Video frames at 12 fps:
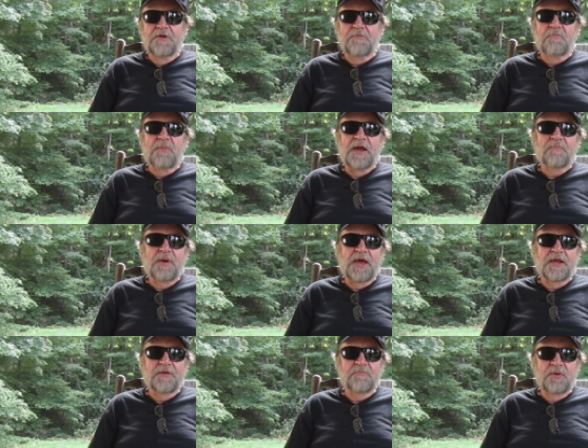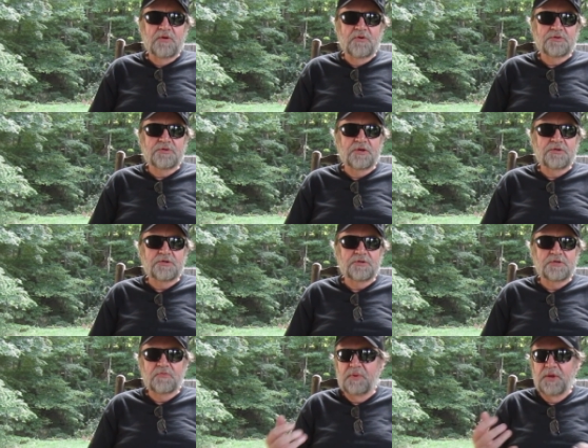backpacking meals, such
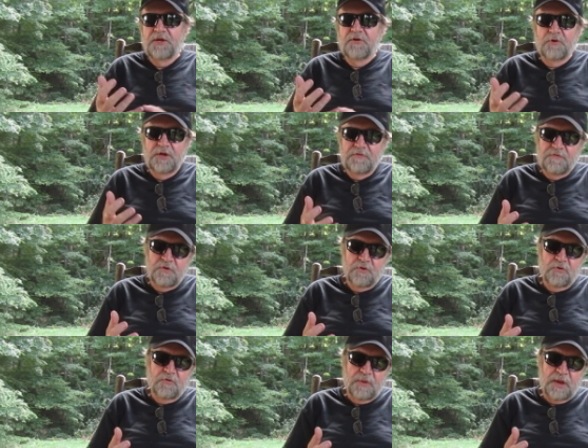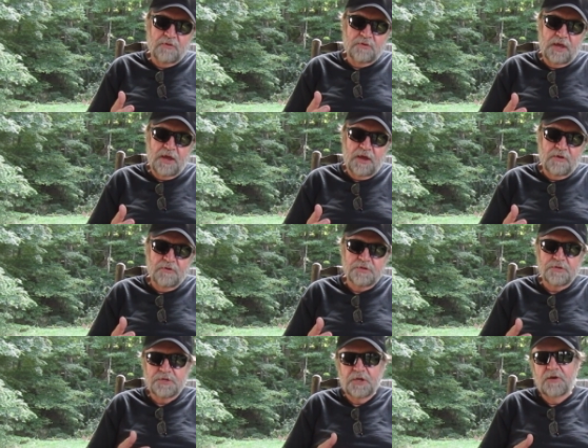as the Peak Refuel, Mountain House,
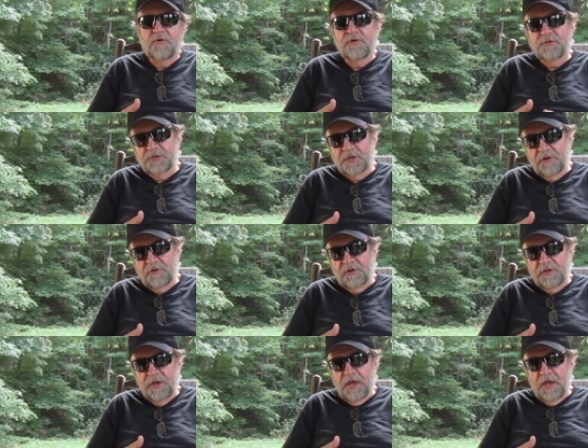etc., etc.